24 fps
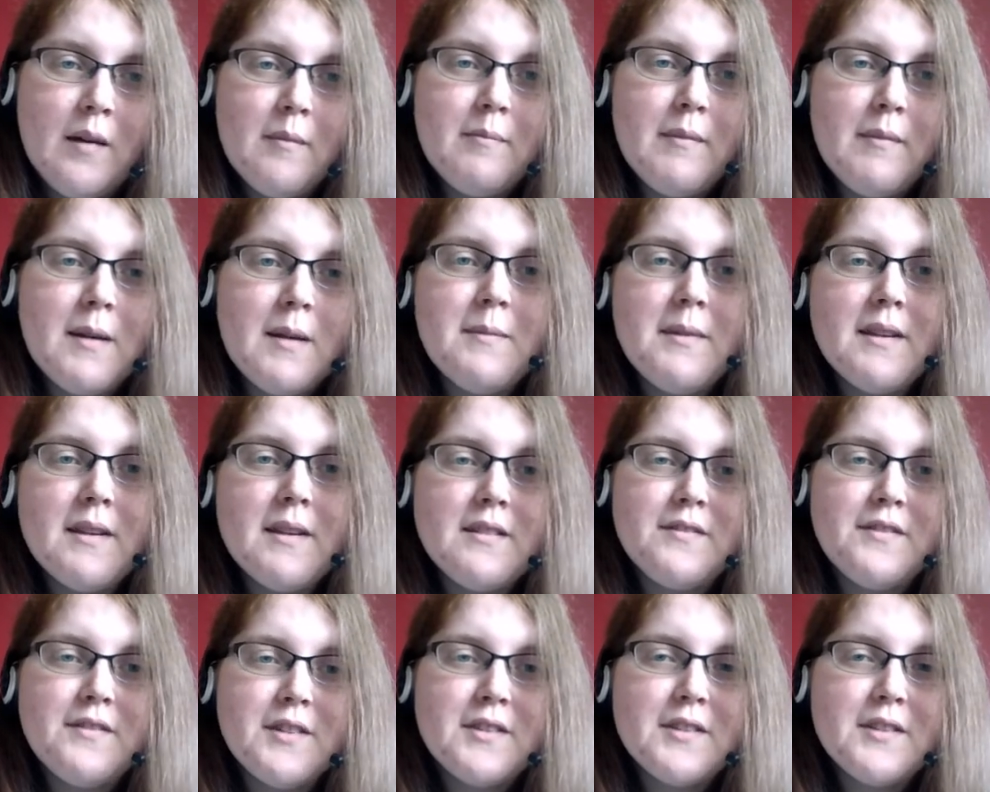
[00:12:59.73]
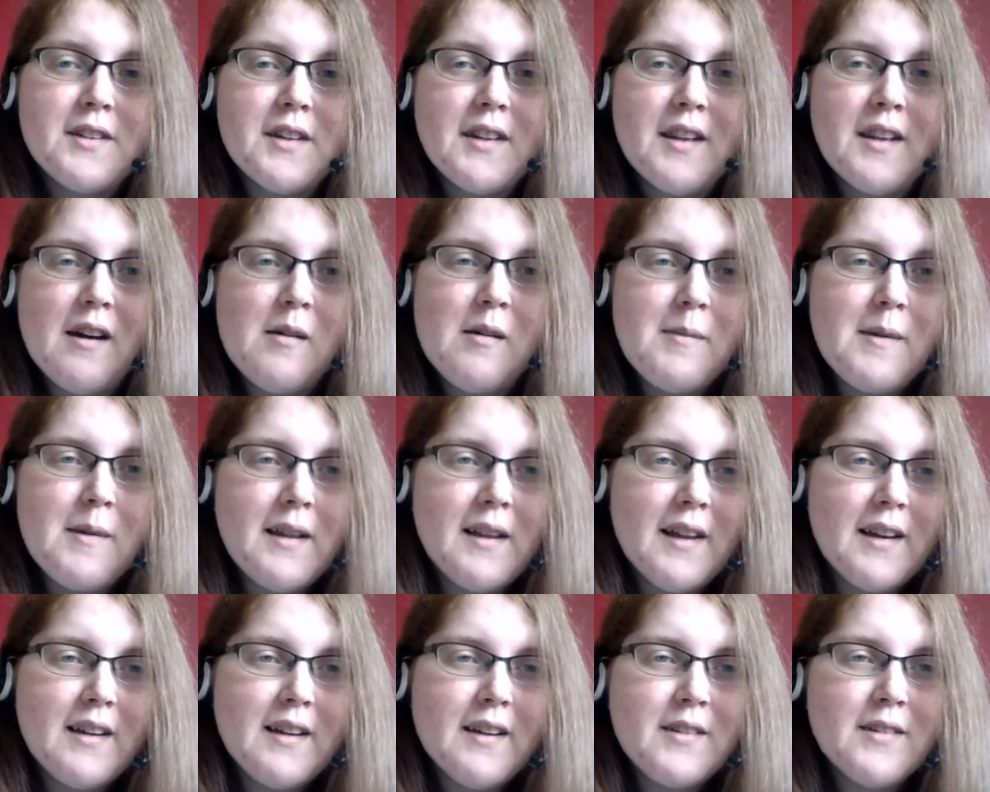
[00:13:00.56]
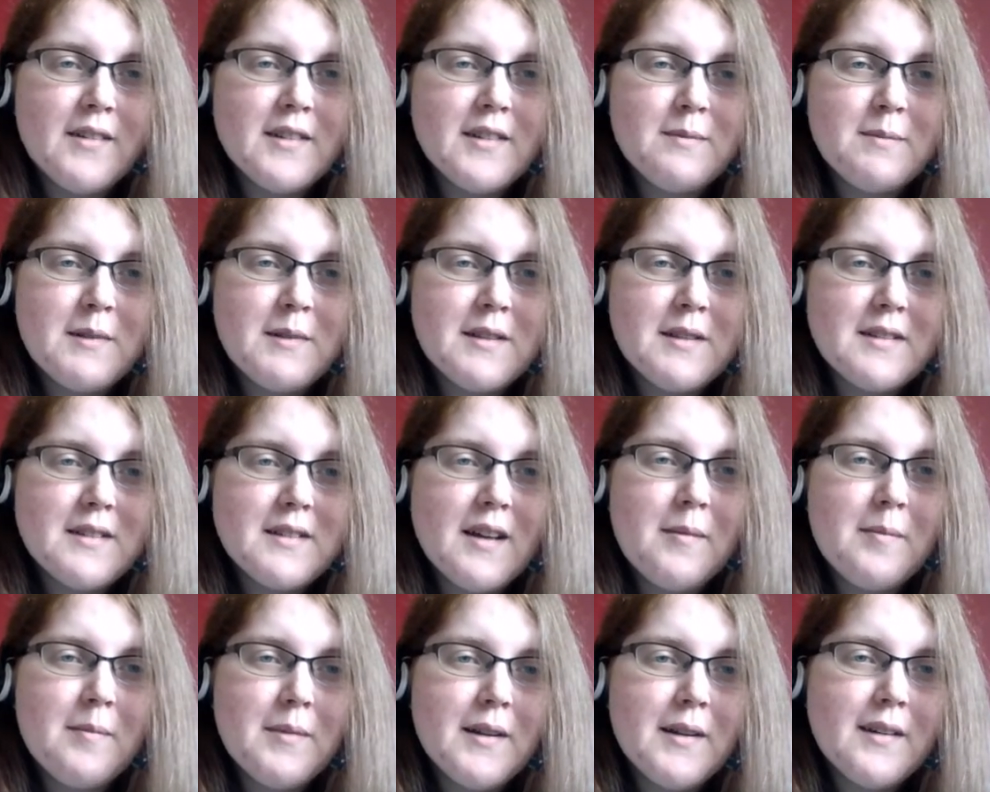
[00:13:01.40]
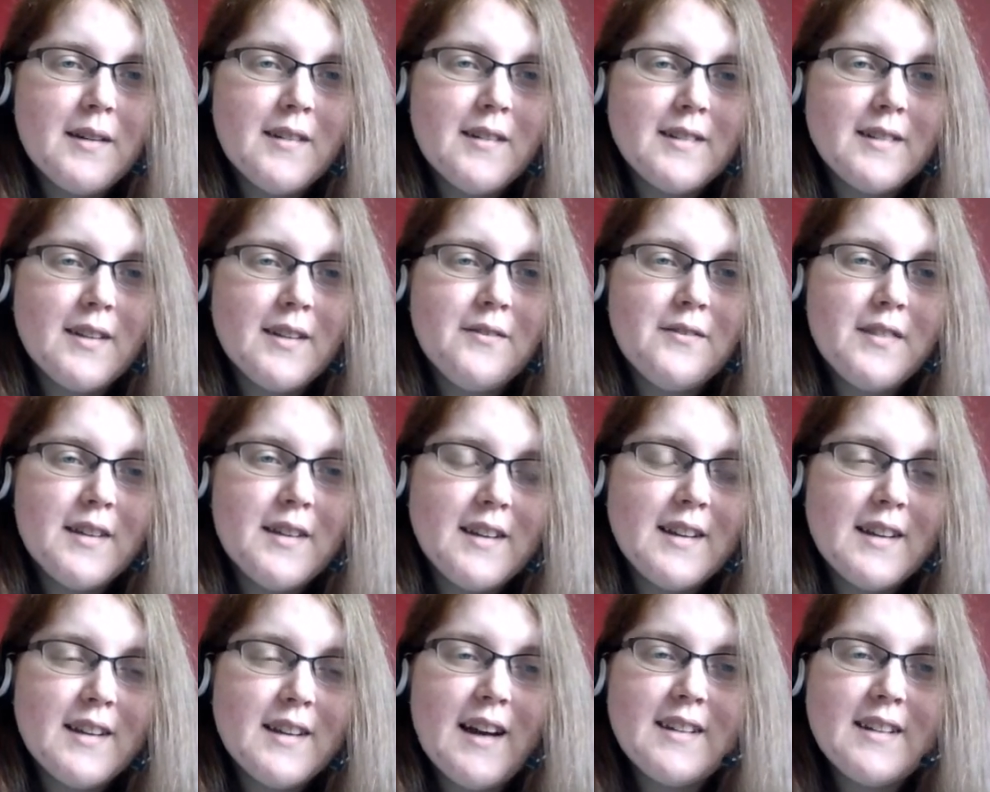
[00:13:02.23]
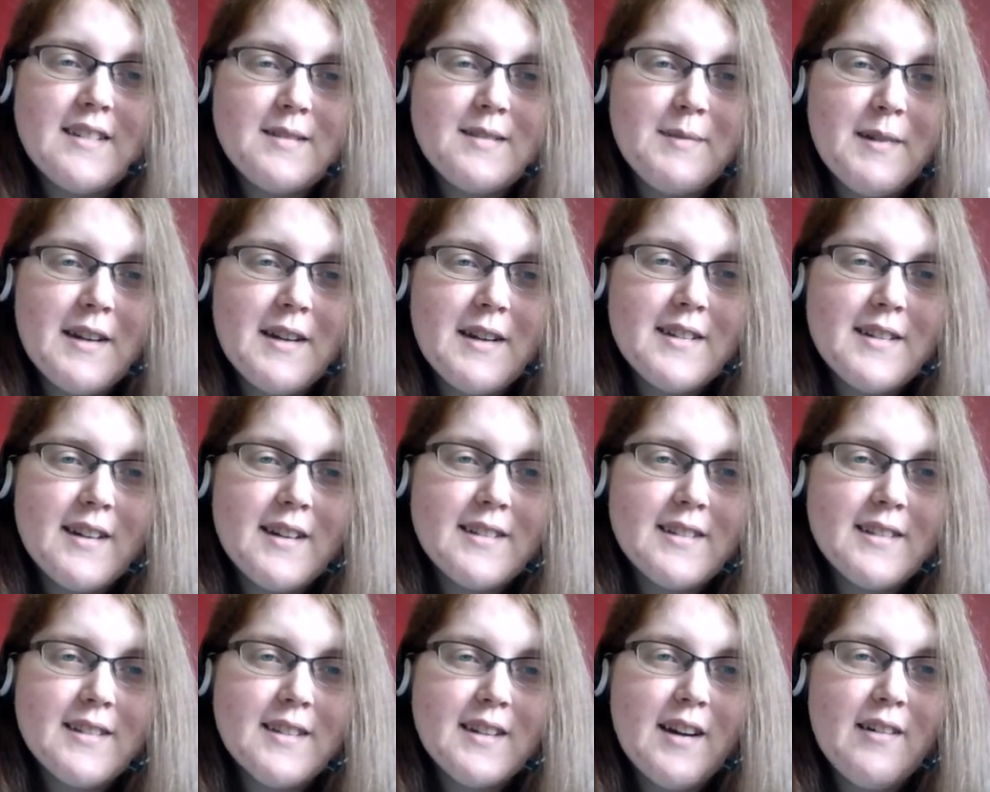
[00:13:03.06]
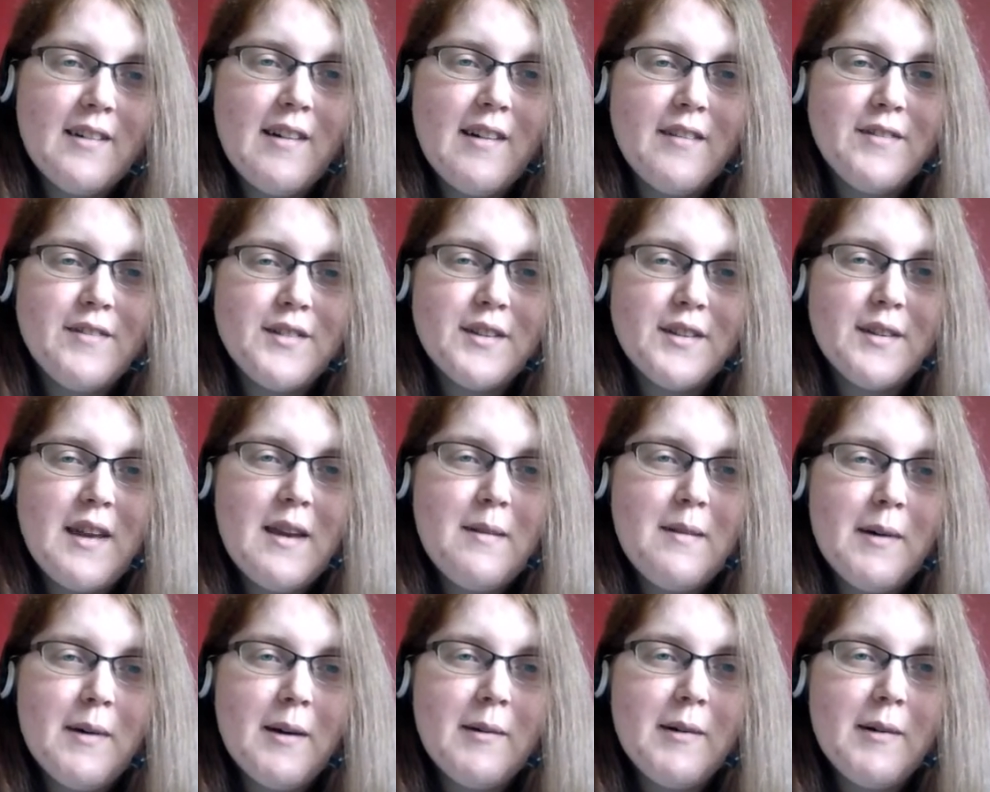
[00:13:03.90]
Maybe in the future there'll be like a Christmas sampler or something that catches my interest, and I will have to eat my